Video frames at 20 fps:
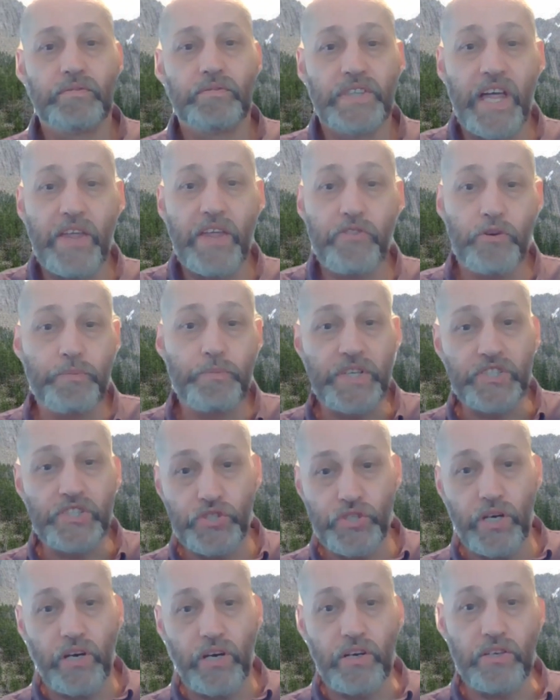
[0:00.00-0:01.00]
Leatherman
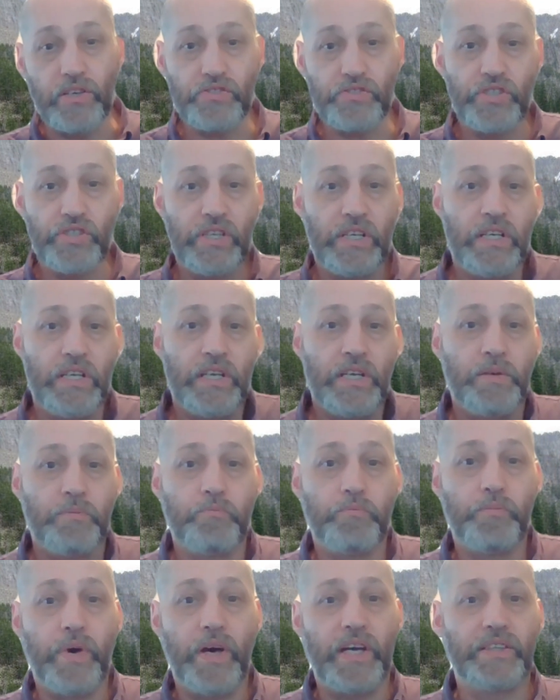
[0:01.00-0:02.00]
Charge,
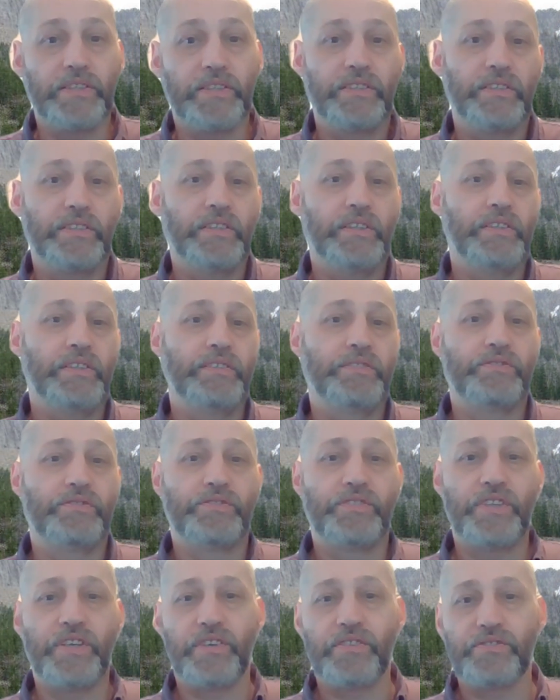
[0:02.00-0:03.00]
but
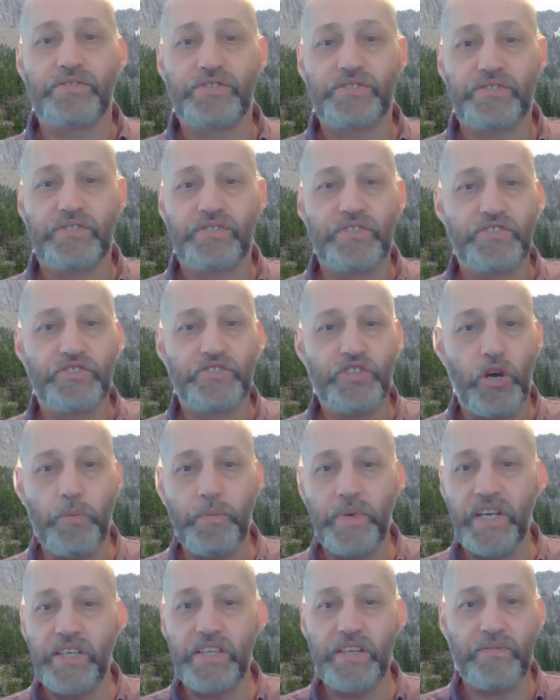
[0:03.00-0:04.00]
there's so
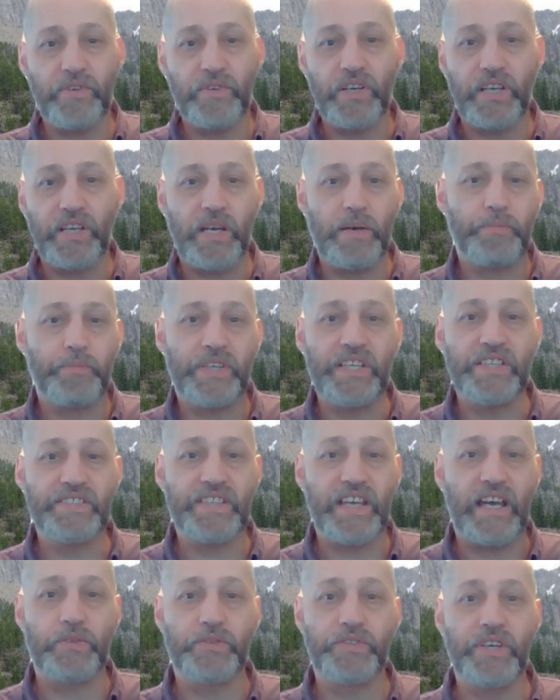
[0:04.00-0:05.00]
many different companies
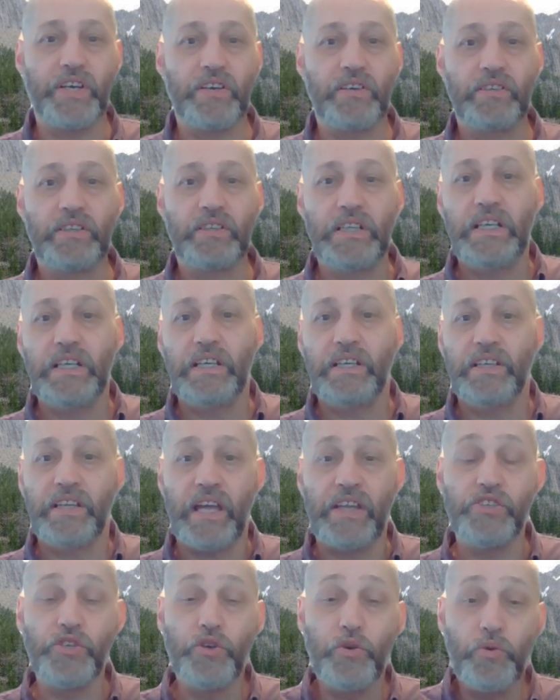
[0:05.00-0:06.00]
out there,
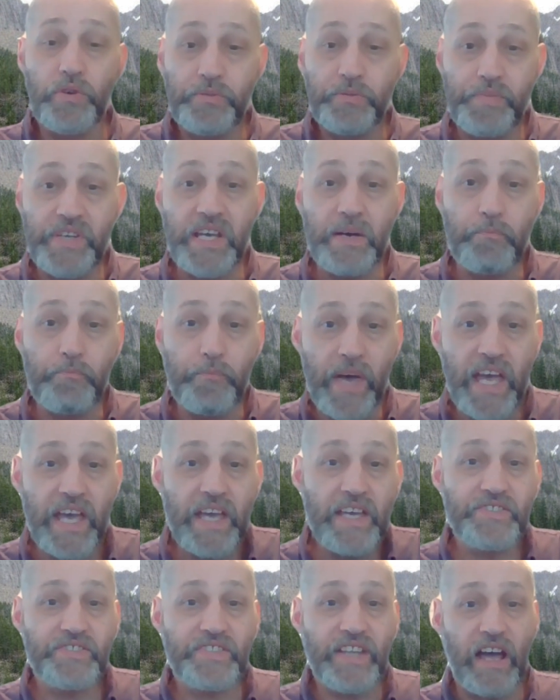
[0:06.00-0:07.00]
and you would be
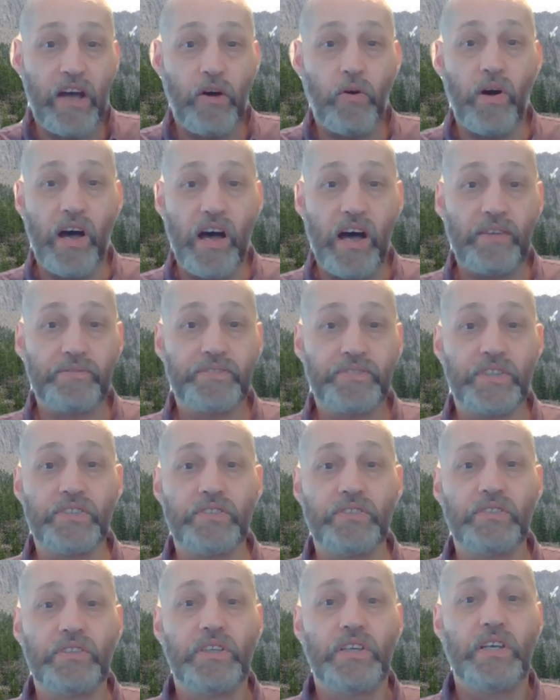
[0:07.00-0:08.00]
amazed how
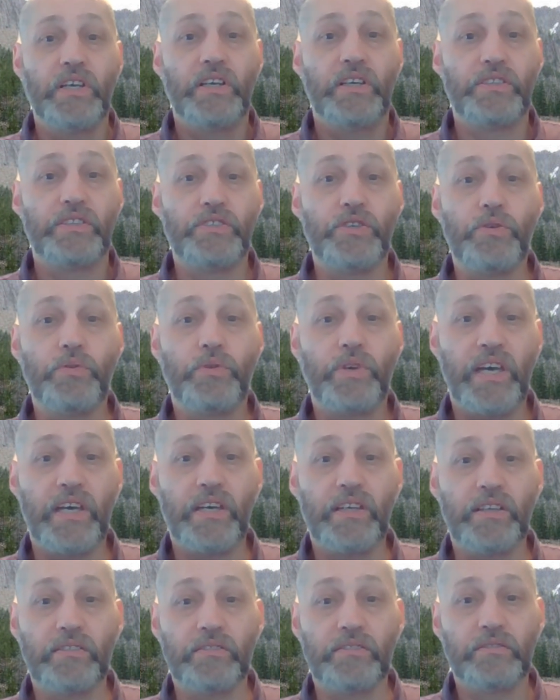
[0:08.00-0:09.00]
often you
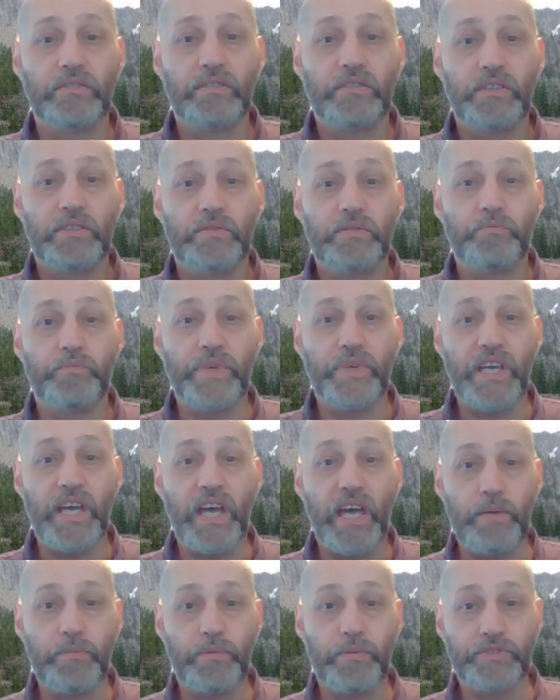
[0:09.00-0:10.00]
can be
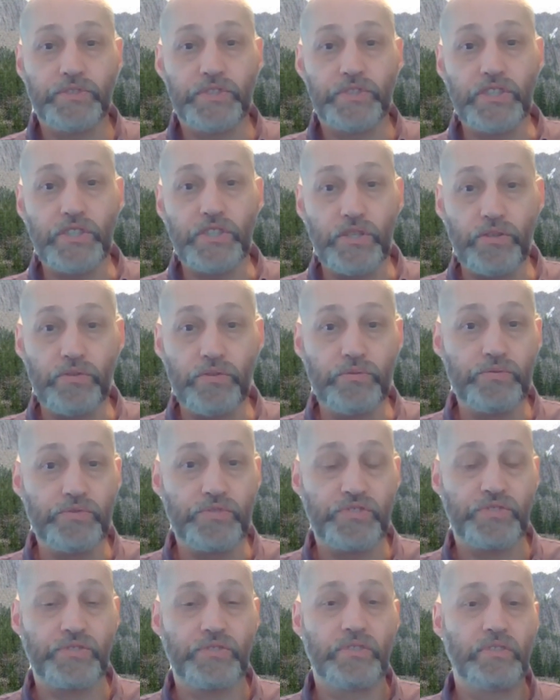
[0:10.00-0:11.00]
able to
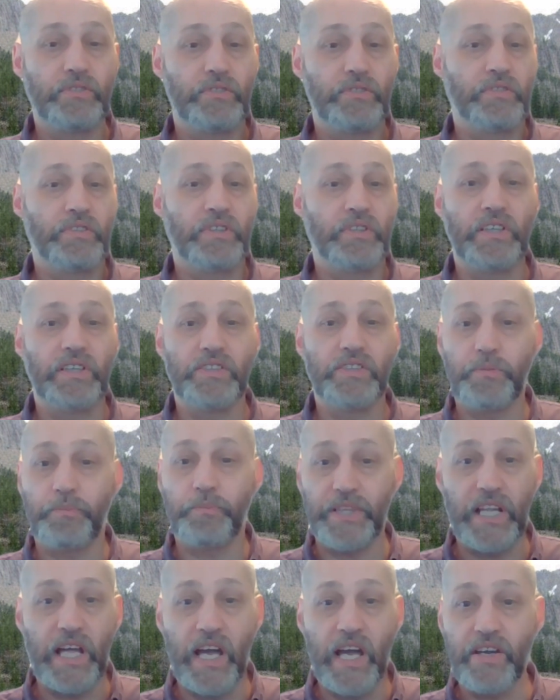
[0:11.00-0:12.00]
use the
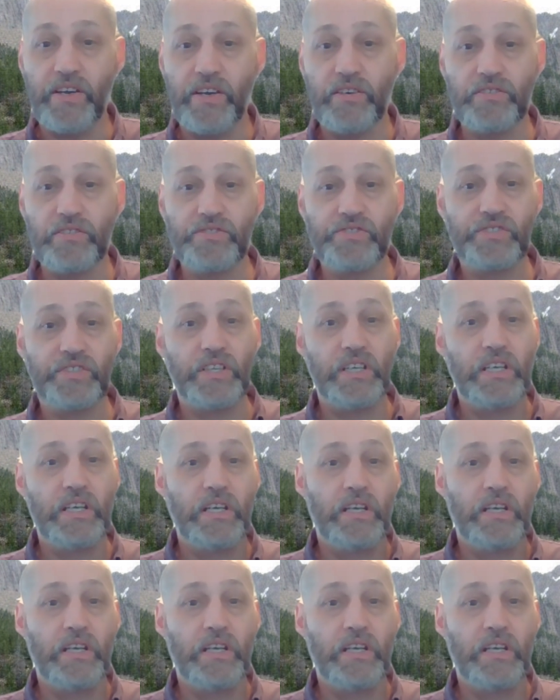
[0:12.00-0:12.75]
pliers,